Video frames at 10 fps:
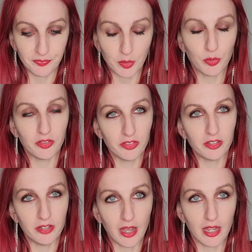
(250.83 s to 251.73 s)
it was the
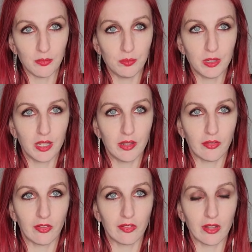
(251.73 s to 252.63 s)
time,
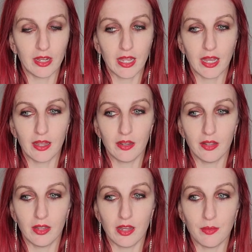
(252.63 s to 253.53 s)
because I had
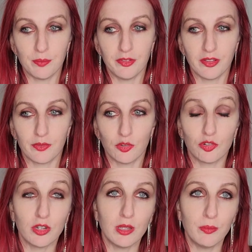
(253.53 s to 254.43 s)
several
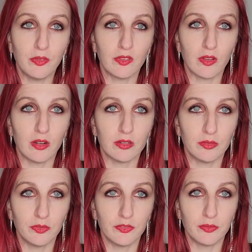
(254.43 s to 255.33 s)
dreams
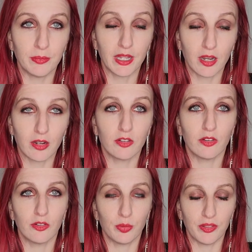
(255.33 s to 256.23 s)
of my
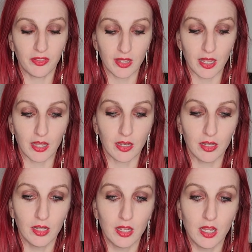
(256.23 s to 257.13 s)
characters once
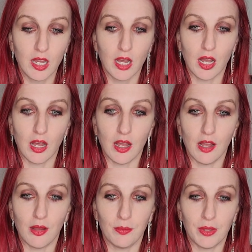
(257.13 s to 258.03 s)
again,
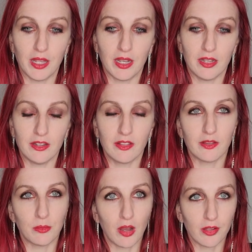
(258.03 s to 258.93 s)
and I did
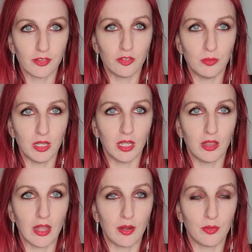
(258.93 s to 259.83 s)
some costuming
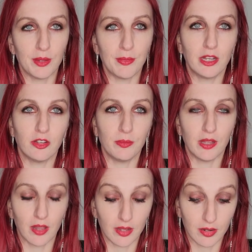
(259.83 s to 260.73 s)
that reminded me a
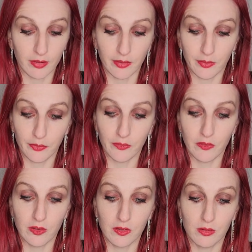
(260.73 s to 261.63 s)
lot of
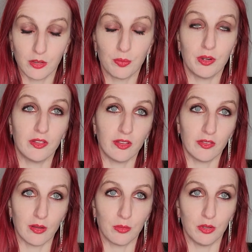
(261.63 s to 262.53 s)
the Princess
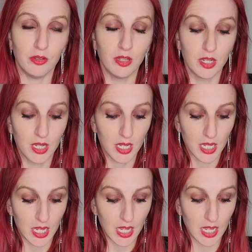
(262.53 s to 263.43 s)
Emerald.
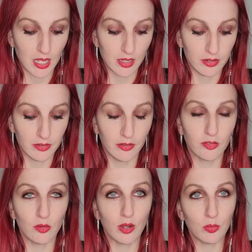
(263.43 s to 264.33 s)
And
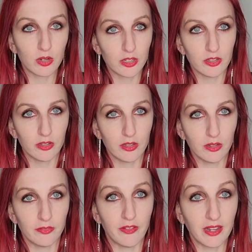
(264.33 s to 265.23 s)
so I wanted to
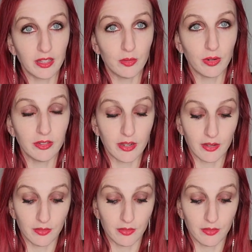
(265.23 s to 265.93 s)
finally write